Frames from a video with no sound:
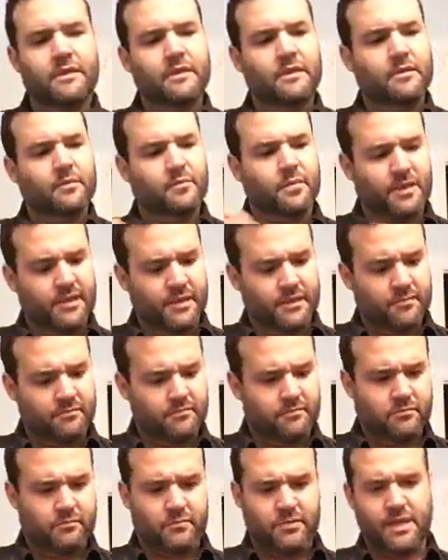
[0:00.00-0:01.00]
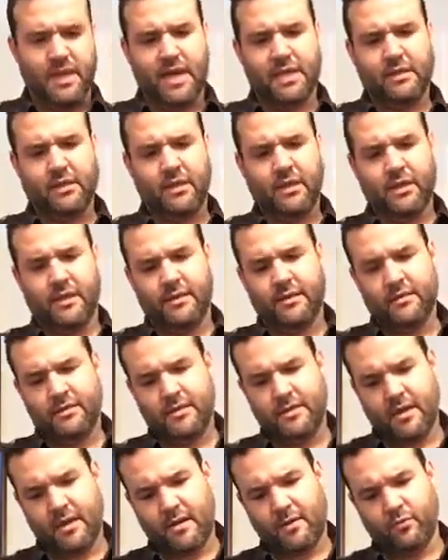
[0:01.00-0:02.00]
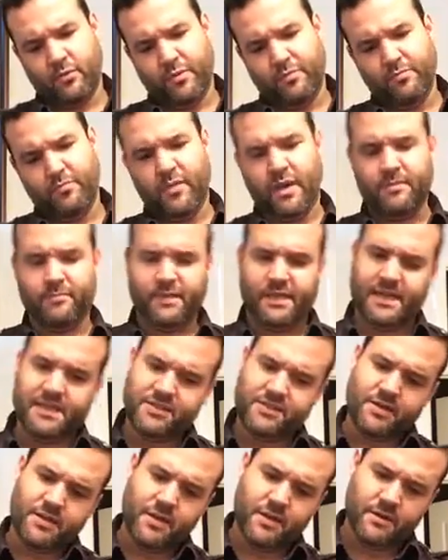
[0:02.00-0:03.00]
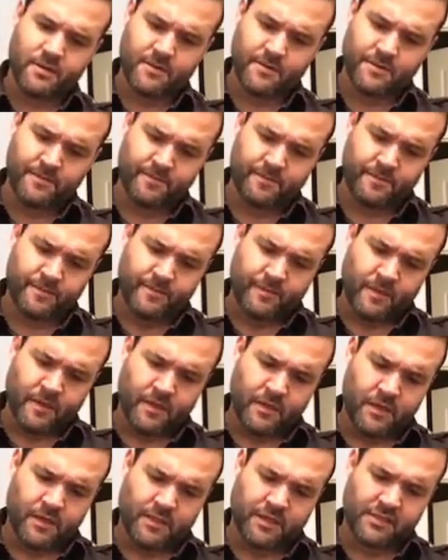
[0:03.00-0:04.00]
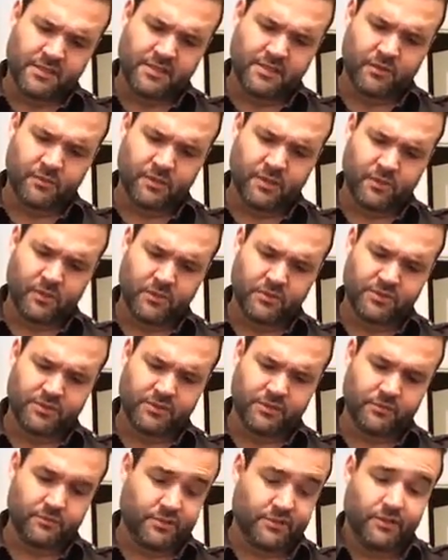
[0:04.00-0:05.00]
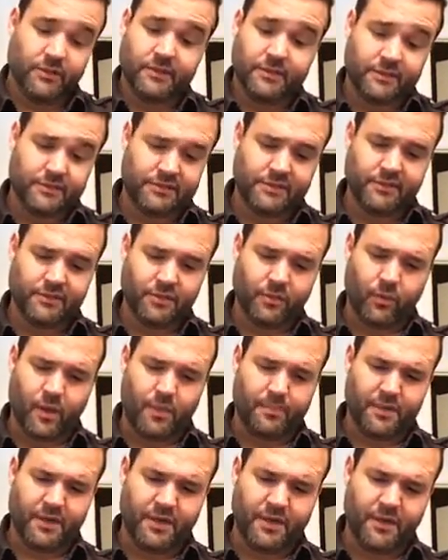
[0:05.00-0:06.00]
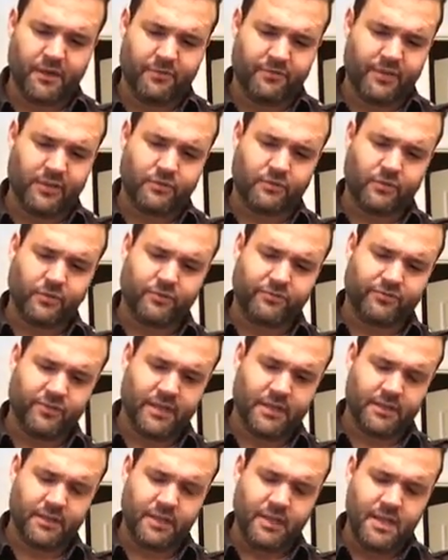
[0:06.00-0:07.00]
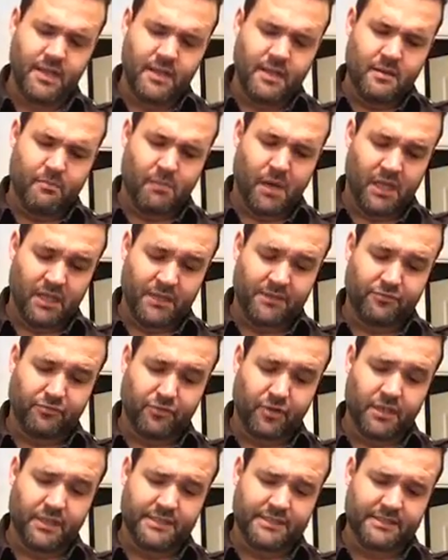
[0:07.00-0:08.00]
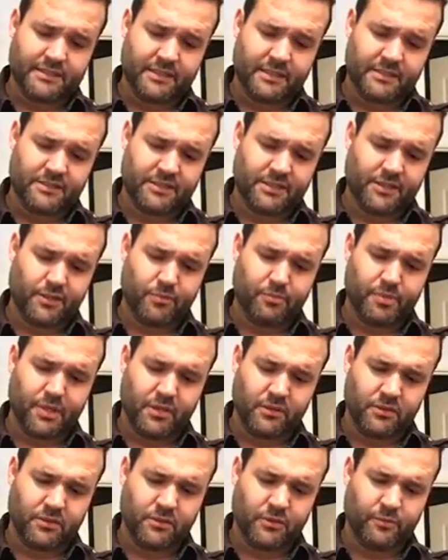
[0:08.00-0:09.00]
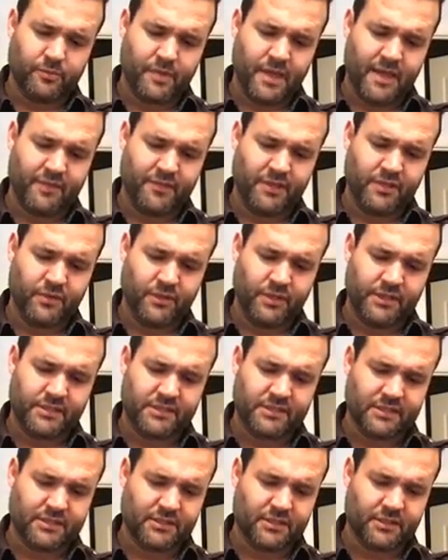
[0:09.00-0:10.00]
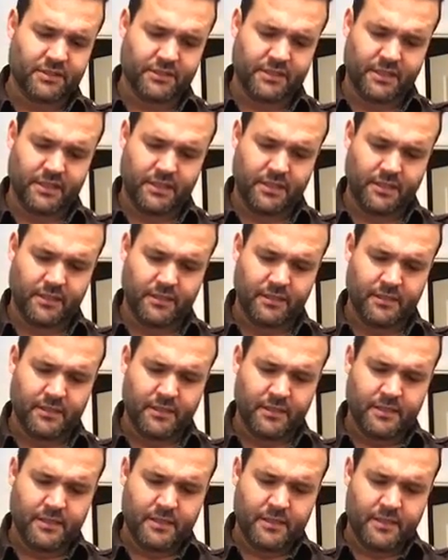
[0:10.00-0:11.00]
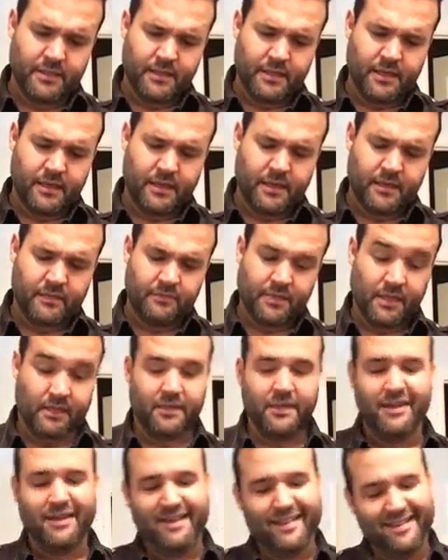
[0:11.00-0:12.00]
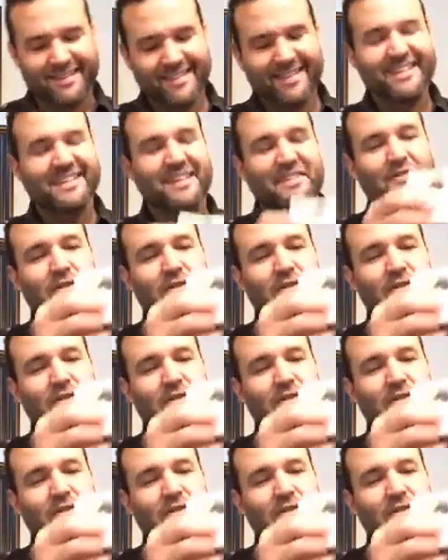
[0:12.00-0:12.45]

but nylon. I'm guessing here. Concealment holster, so you can conceal your weapon in here. Velcro front, MOLLE front, secure belt loop, heavy duty 600D. If you